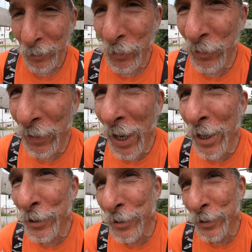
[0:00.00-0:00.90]

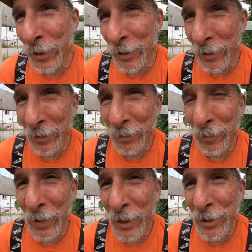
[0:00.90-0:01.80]
provides the
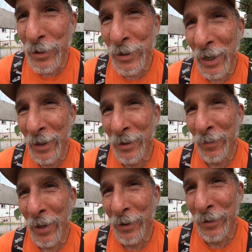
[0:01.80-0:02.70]
means and the
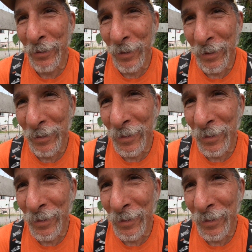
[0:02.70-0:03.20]
method